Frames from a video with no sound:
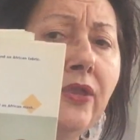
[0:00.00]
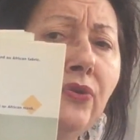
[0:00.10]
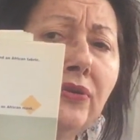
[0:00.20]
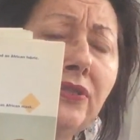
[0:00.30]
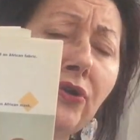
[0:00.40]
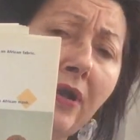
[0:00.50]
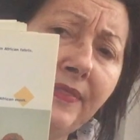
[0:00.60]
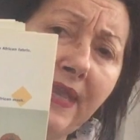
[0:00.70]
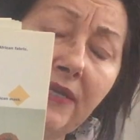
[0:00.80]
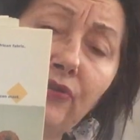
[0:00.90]
You could look on
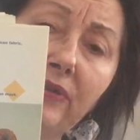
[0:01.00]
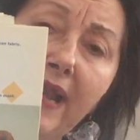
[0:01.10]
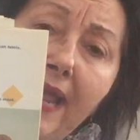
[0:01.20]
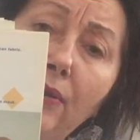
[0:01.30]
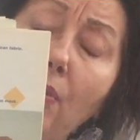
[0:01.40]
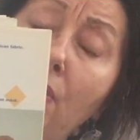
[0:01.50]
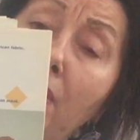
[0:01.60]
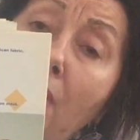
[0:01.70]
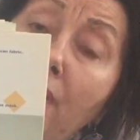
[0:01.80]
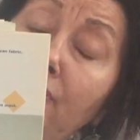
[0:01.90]
the internet
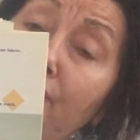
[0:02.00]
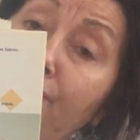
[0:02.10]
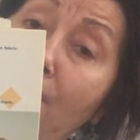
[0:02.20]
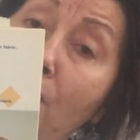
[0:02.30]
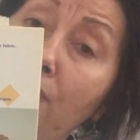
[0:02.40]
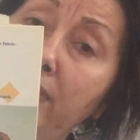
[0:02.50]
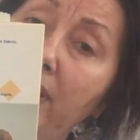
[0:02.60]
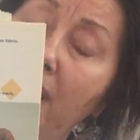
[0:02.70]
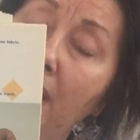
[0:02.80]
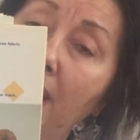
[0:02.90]
or on your phone
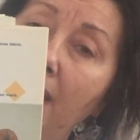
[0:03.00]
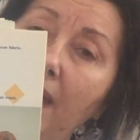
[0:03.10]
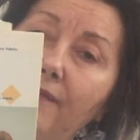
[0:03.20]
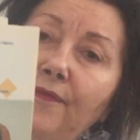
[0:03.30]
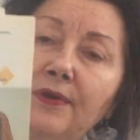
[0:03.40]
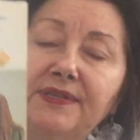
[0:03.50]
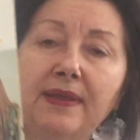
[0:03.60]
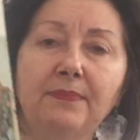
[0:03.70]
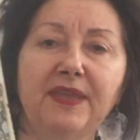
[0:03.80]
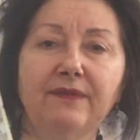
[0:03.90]
for
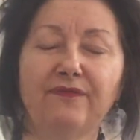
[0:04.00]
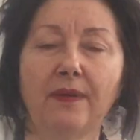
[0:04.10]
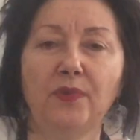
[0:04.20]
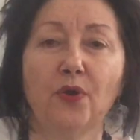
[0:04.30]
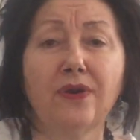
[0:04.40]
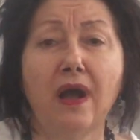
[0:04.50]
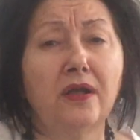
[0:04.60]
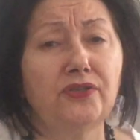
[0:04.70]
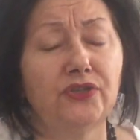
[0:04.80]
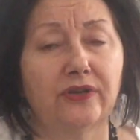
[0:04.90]
something from your
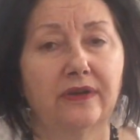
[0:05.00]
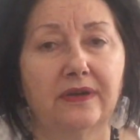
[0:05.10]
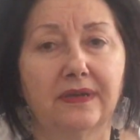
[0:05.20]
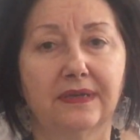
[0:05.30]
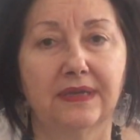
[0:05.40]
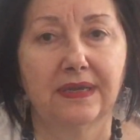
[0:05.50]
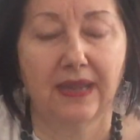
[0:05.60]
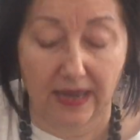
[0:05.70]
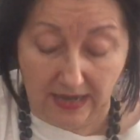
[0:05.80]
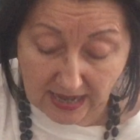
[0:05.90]
culture.
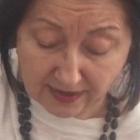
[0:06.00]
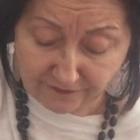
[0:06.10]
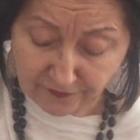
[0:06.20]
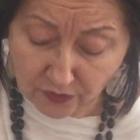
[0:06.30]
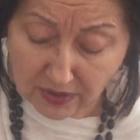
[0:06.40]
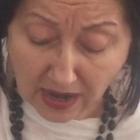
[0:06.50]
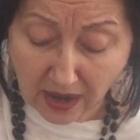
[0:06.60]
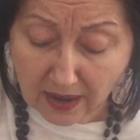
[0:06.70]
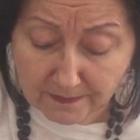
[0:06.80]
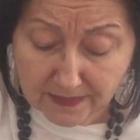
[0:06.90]
If your
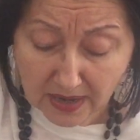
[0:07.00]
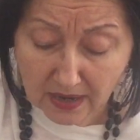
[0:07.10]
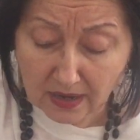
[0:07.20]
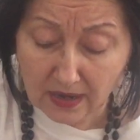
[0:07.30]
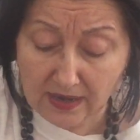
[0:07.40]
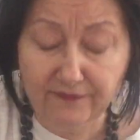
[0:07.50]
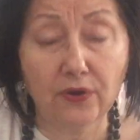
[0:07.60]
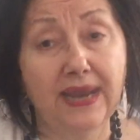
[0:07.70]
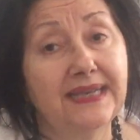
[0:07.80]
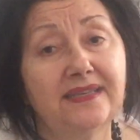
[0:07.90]

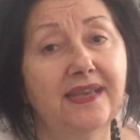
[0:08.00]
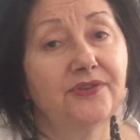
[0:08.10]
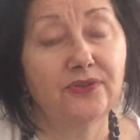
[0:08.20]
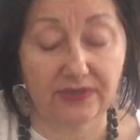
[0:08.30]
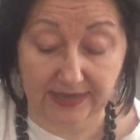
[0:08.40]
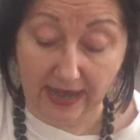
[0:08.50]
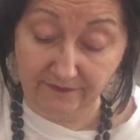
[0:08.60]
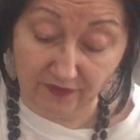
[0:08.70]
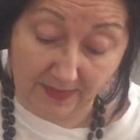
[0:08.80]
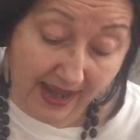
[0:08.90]
ancestors
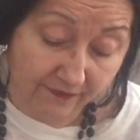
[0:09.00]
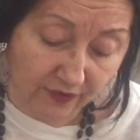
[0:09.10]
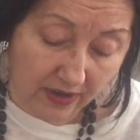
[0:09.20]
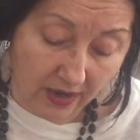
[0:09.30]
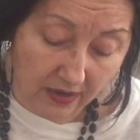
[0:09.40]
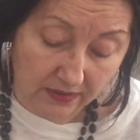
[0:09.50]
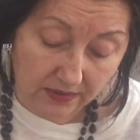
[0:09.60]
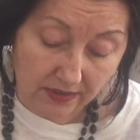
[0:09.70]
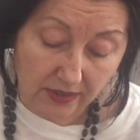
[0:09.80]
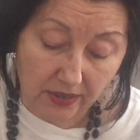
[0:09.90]
came from Africa,
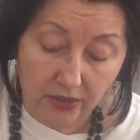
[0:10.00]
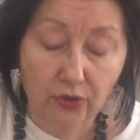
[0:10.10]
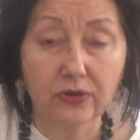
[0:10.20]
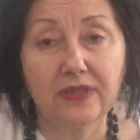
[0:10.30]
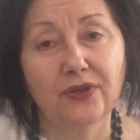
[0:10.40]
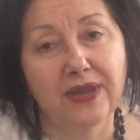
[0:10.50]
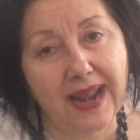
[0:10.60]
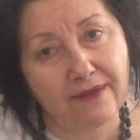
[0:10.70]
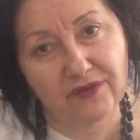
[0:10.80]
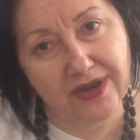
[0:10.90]
you could look at
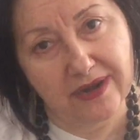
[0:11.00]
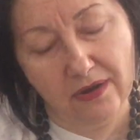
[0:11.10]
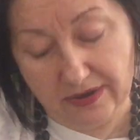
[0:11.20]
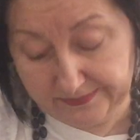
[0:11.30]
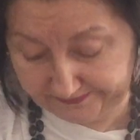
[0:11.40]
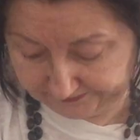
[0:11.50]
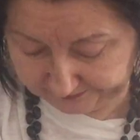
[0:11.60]
African art.